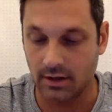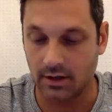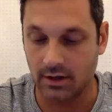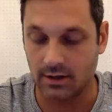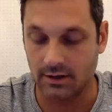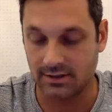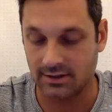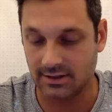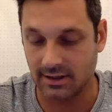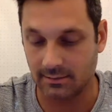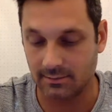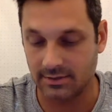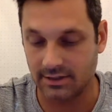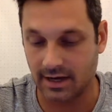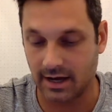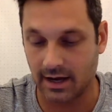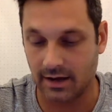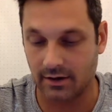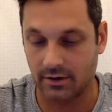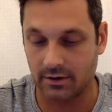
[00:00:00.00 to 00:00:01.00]
a
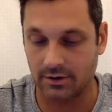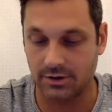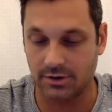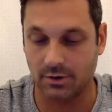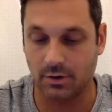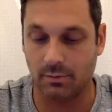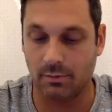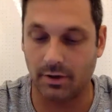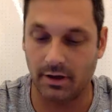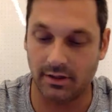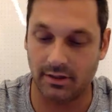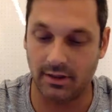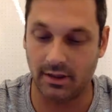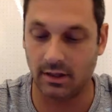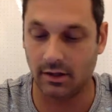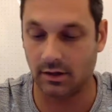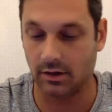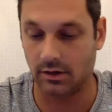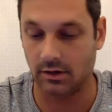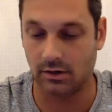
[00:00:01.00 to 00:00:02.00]
subtitle, so a
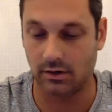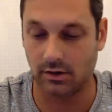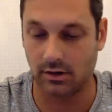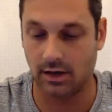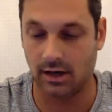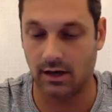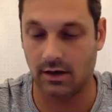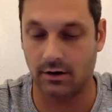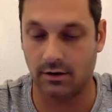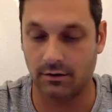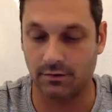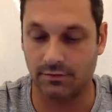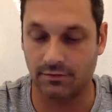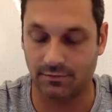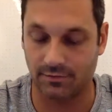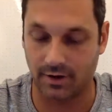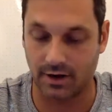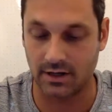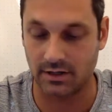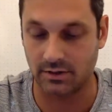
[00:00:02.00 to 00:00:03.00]
pithy little kind of
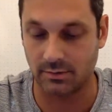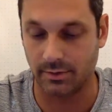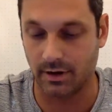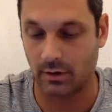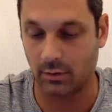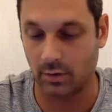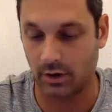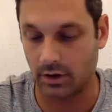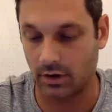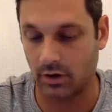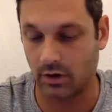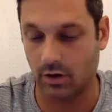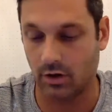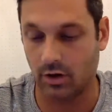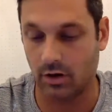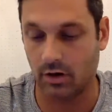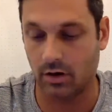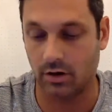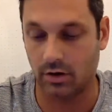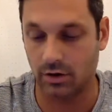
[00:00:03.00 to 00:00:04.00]
phrase about what
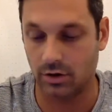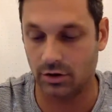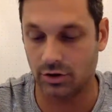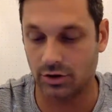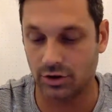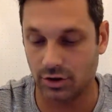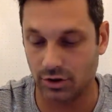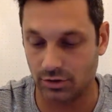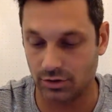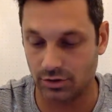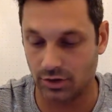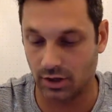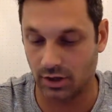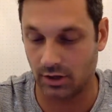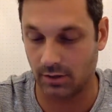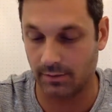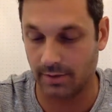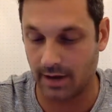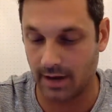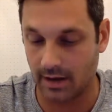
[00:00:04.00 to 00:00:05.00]
your show's
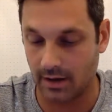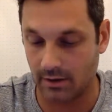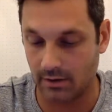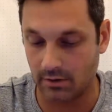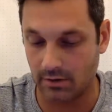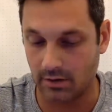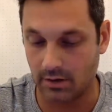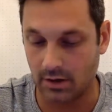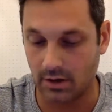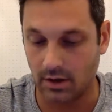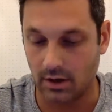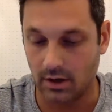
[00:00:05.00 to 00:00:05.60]
all about.